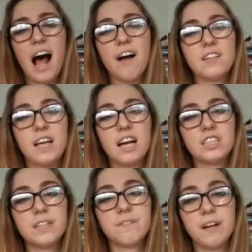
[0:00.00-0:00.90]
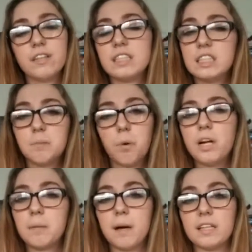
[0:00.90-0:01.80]
I was actually very
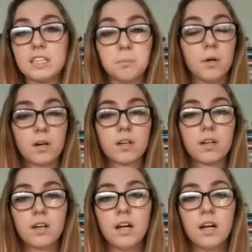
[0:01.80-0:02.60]
disappointed by this book.